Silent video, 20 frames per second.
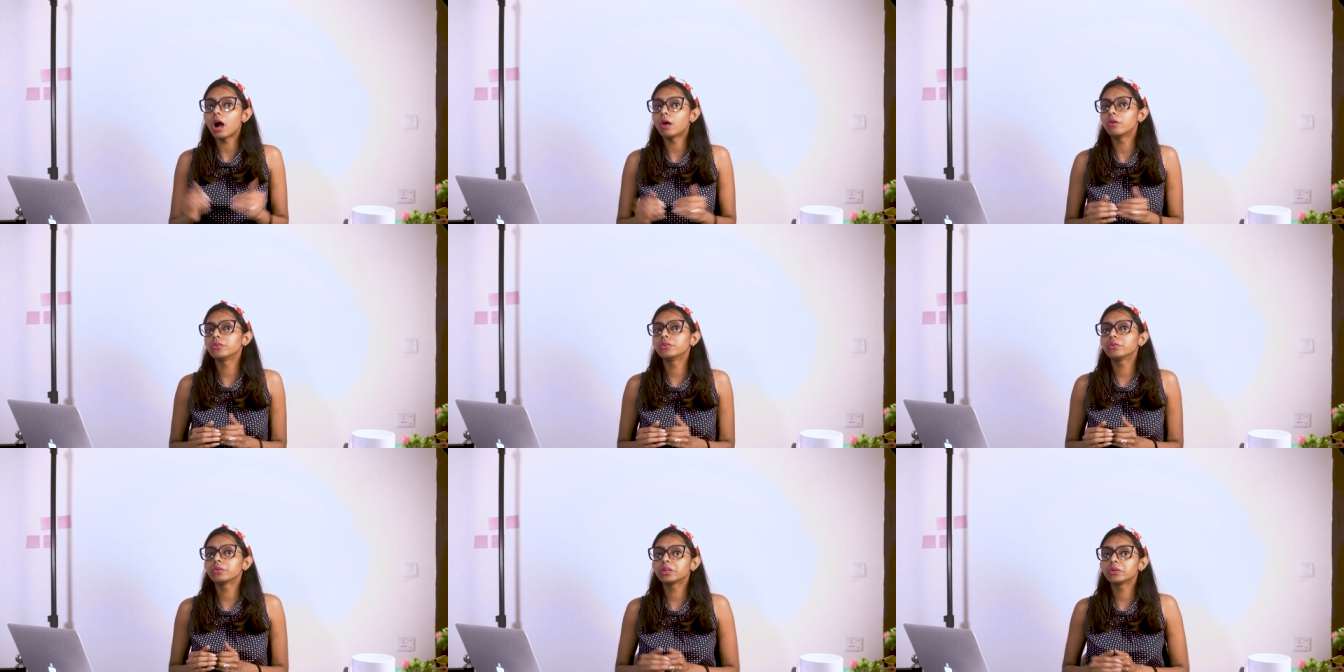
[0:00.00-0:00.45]

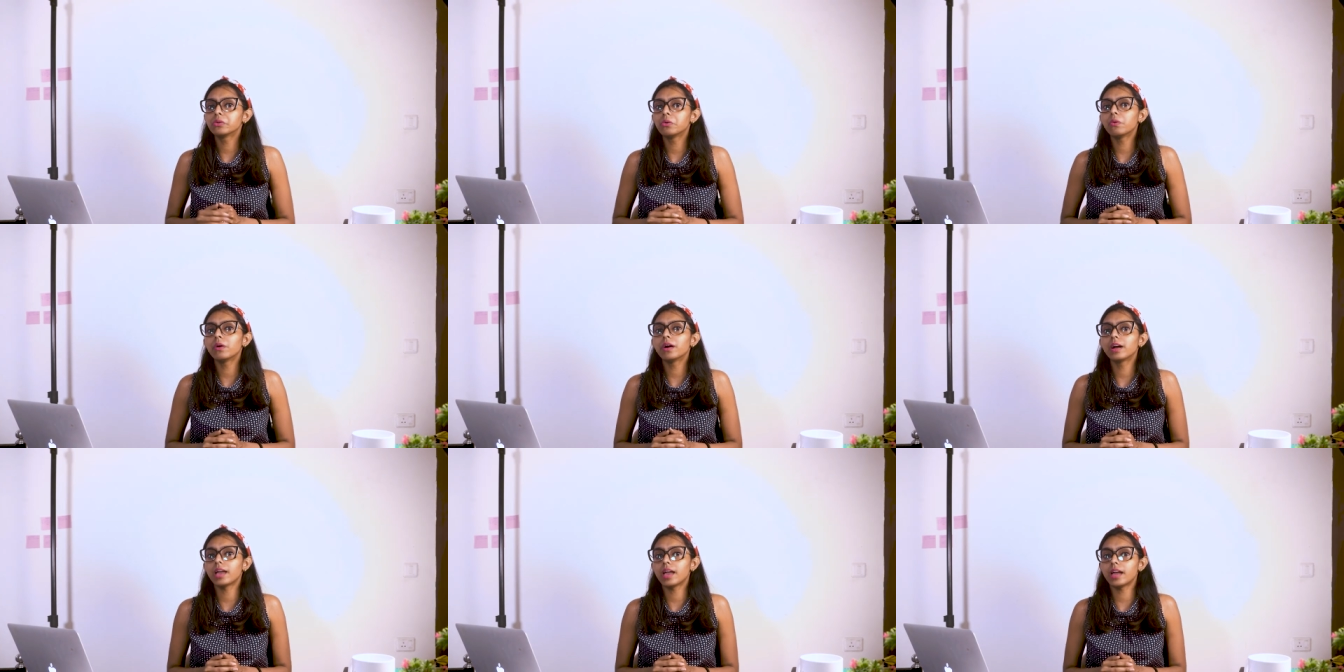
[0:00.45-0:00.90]
how you can
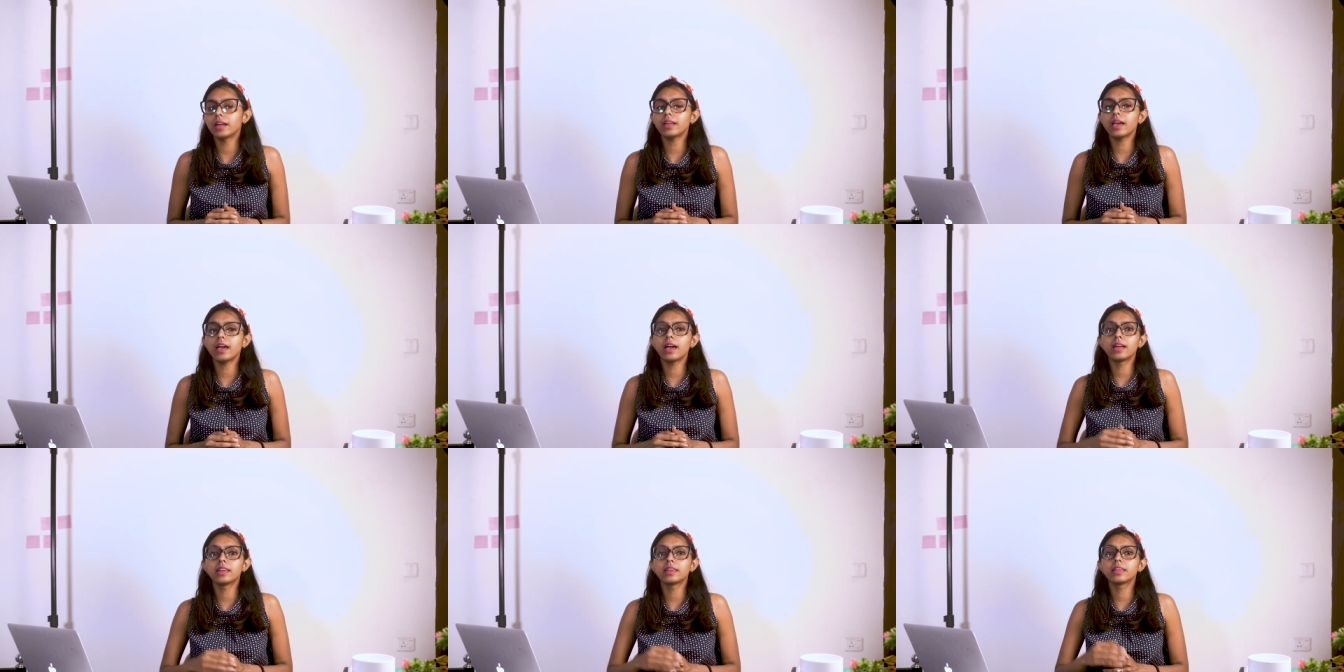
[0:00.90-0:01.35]
go ahead
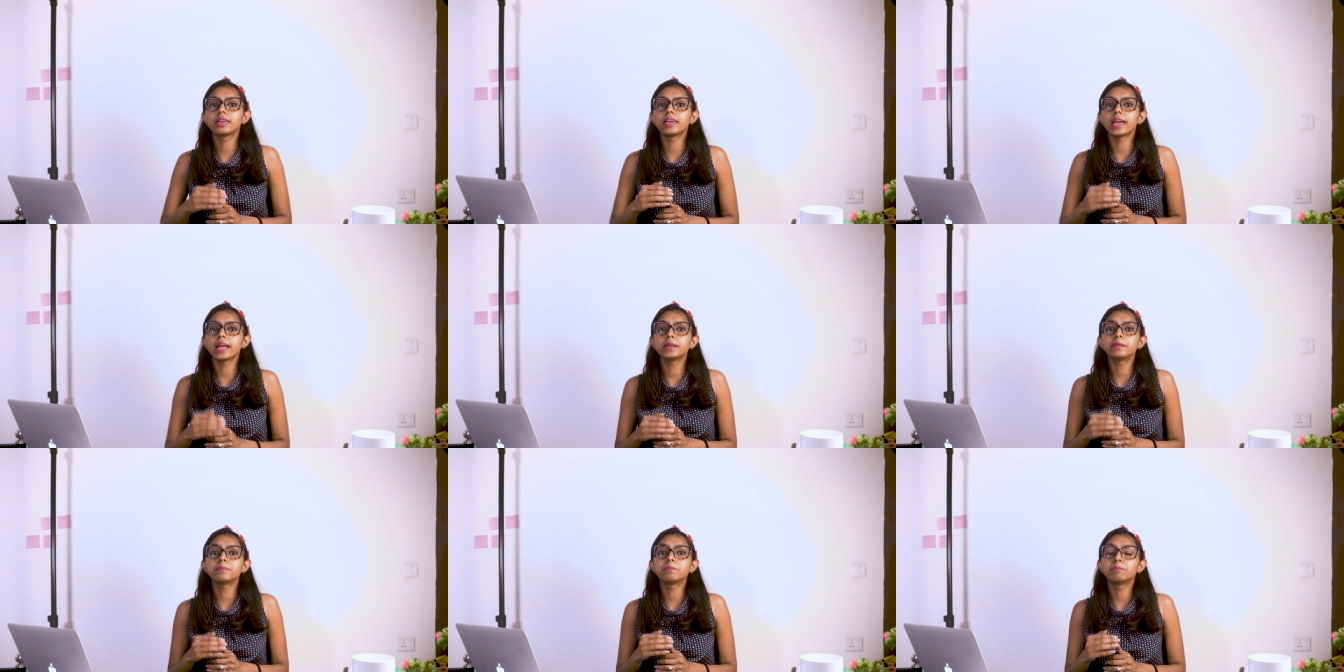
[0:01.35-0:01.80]
and
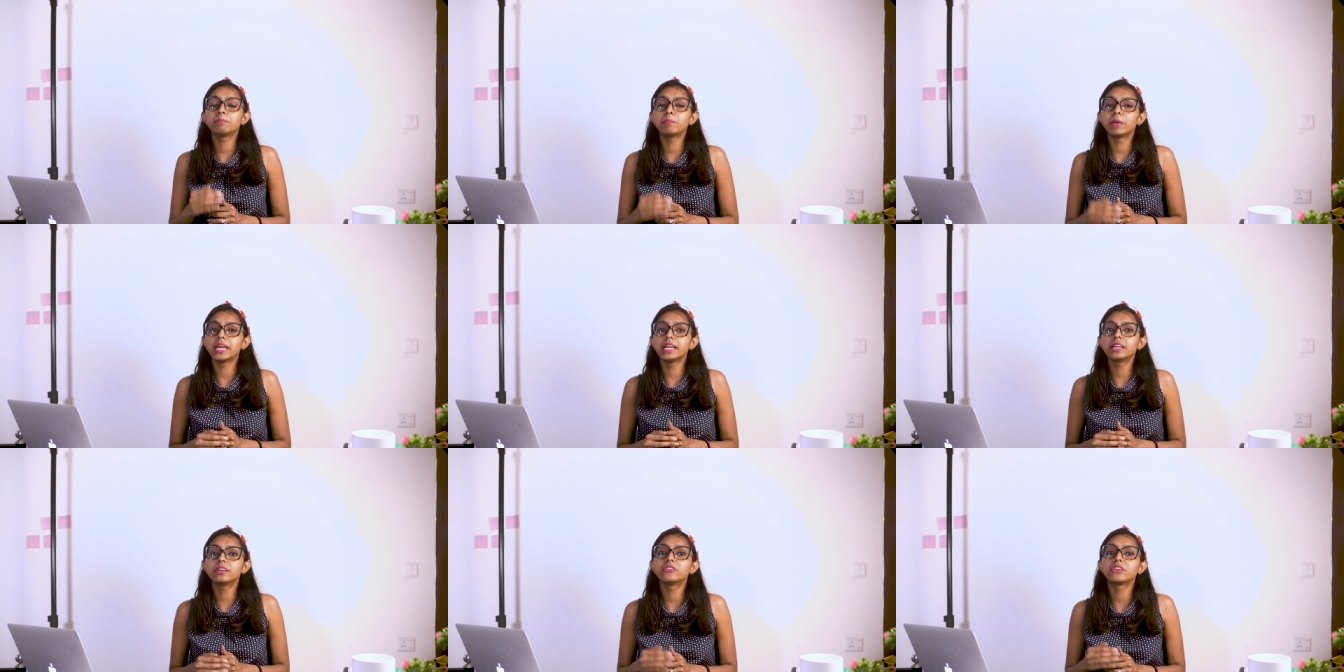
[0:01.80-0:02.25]
get
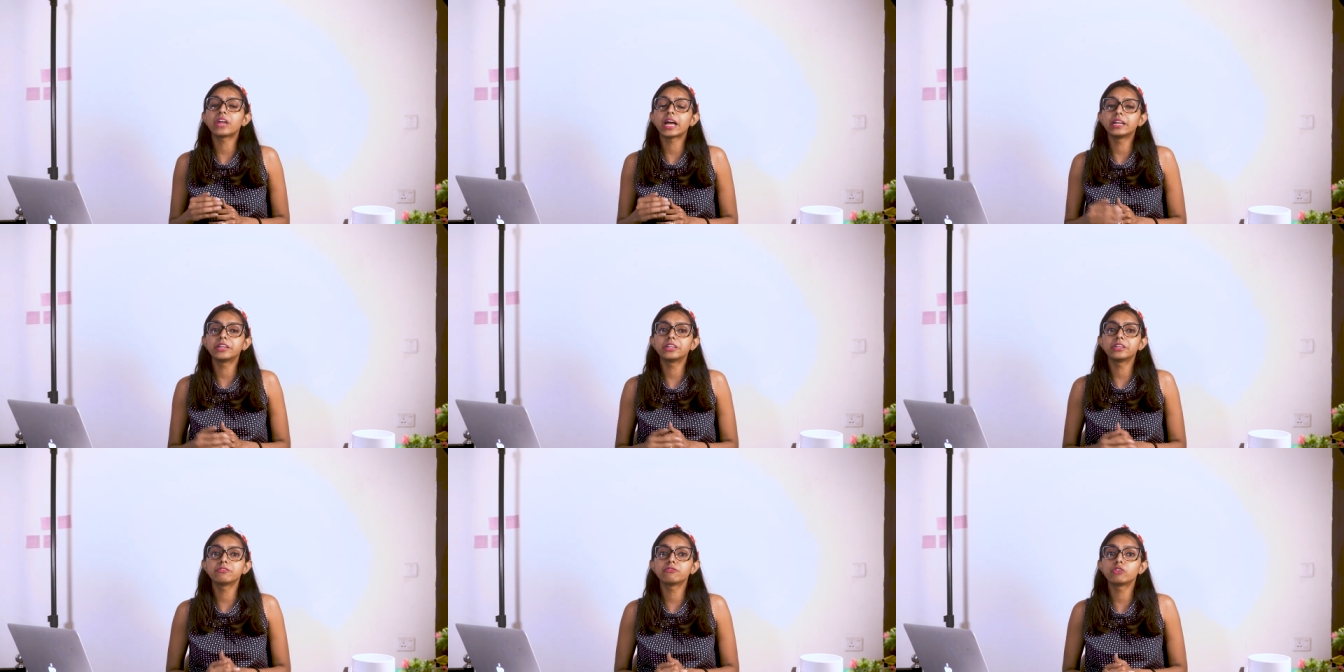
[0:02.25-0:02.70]
paid
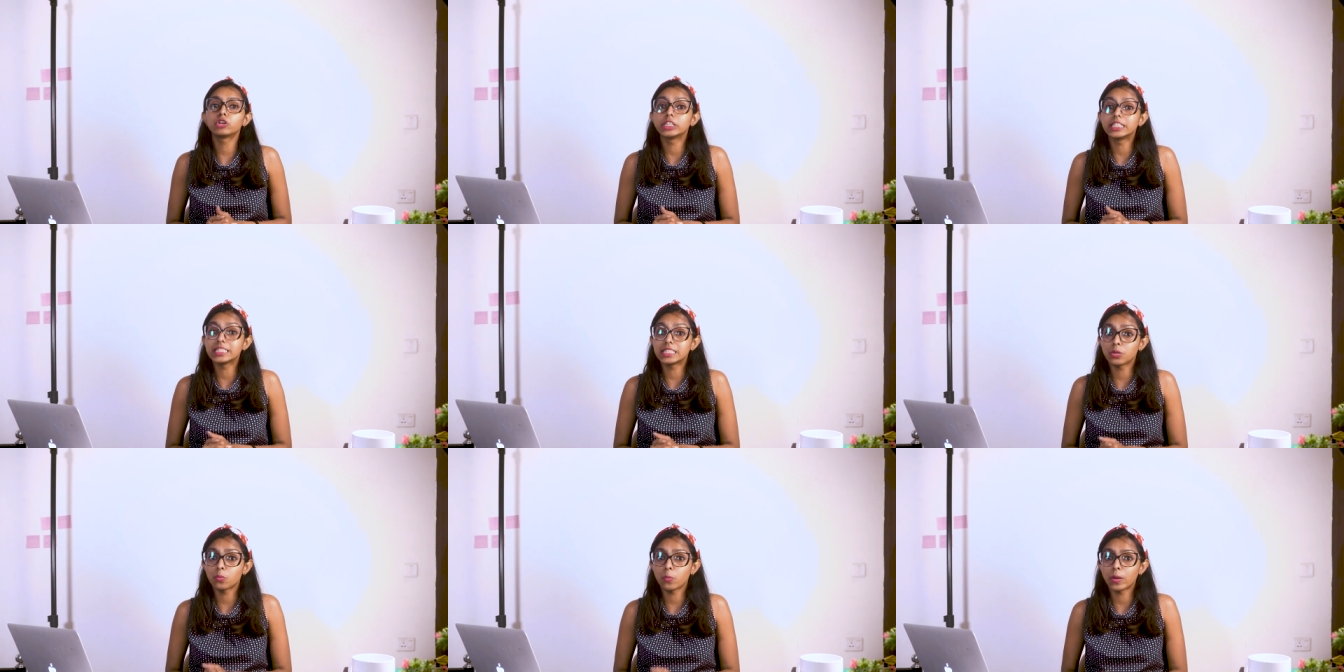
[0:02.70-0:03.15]
writing for
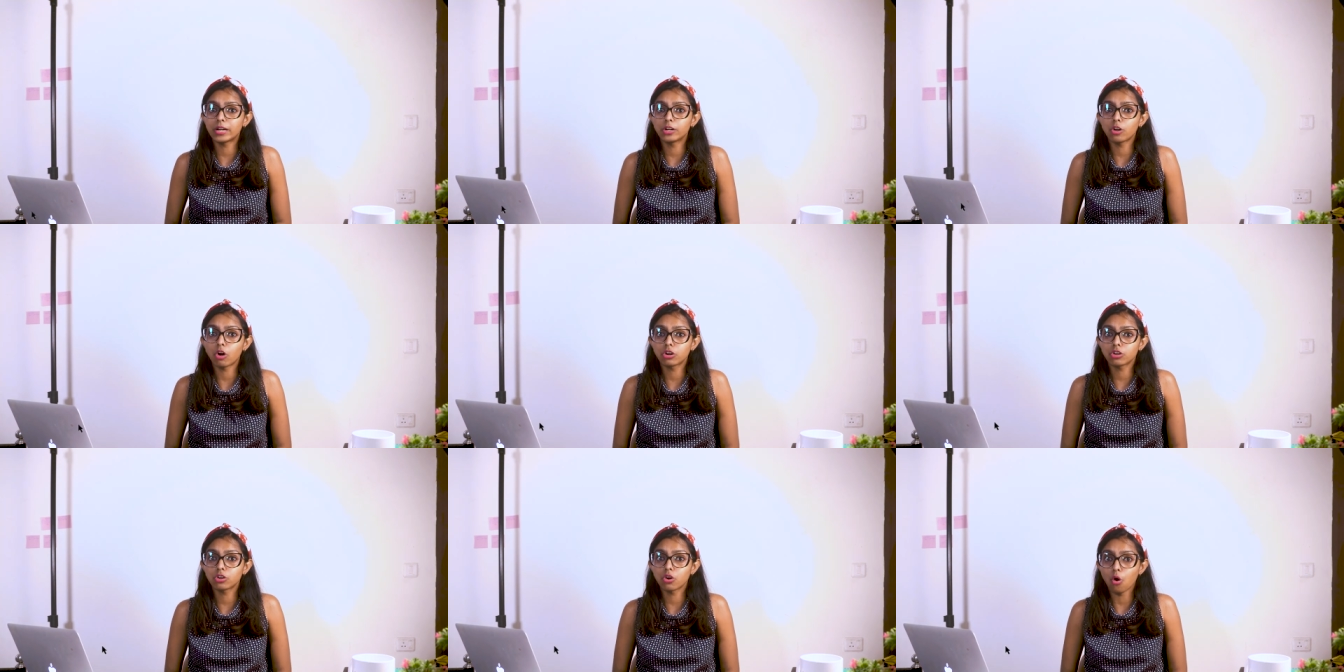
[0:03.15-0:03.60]

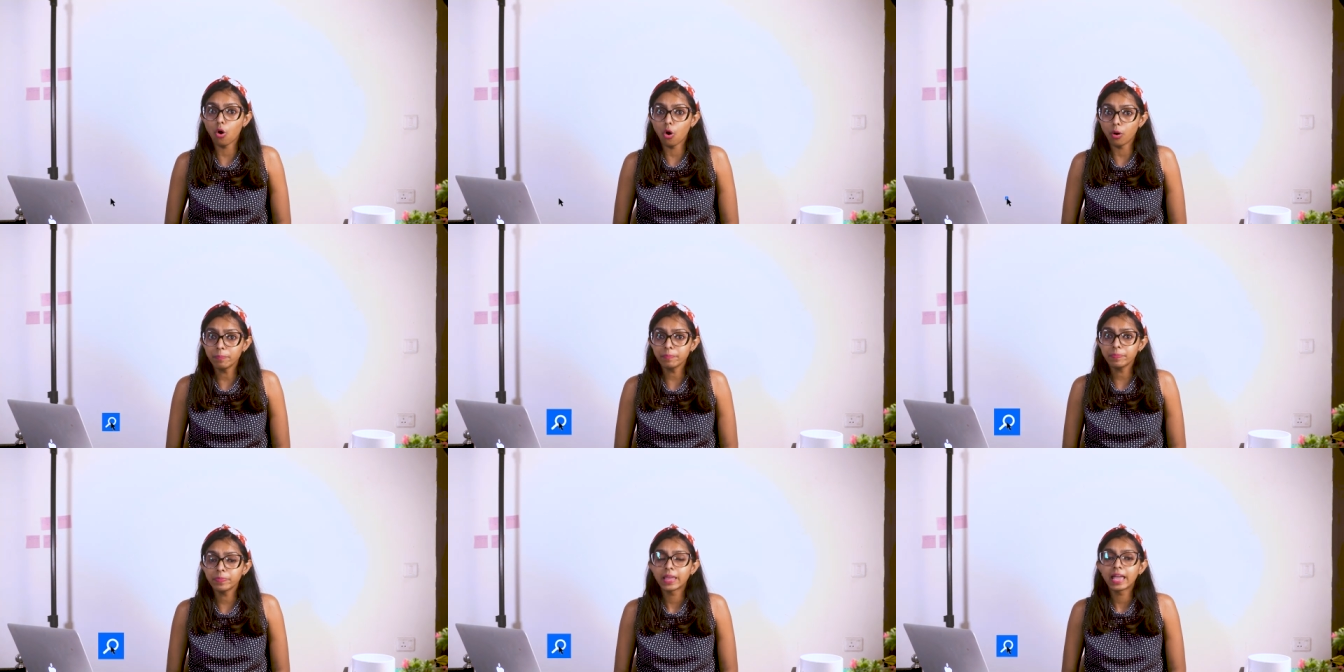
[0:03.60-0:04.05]

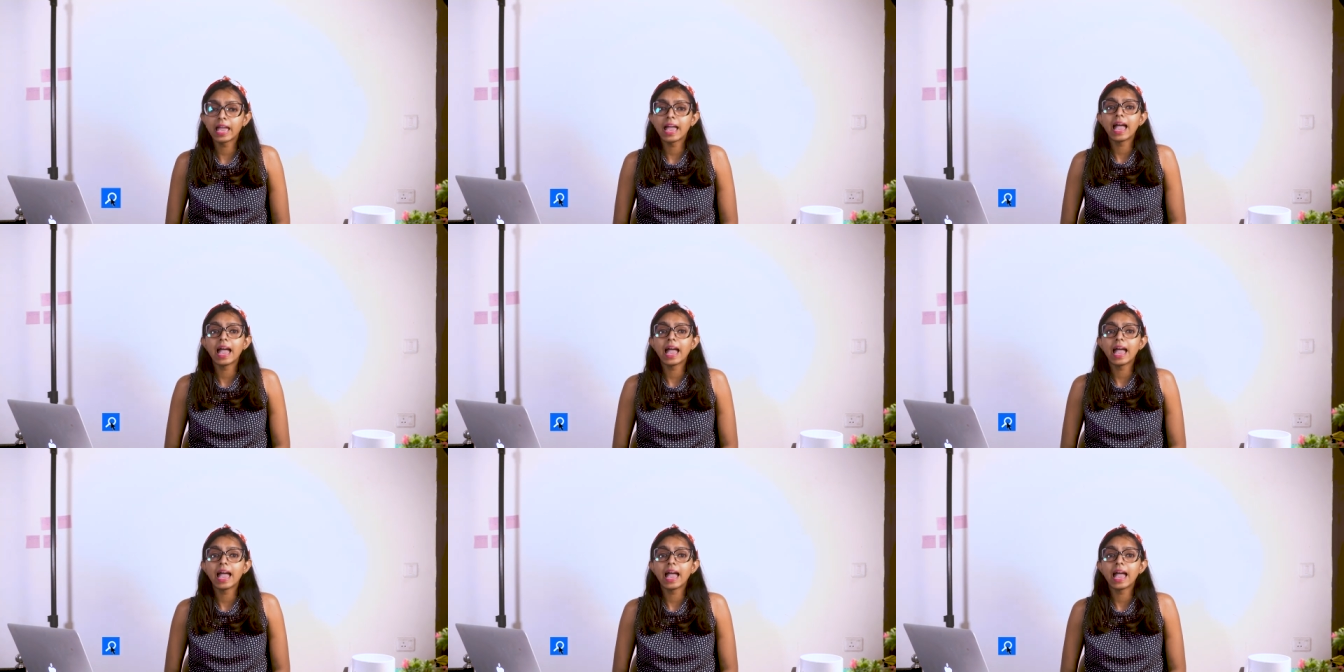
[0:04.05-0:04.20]
eatingwell.com.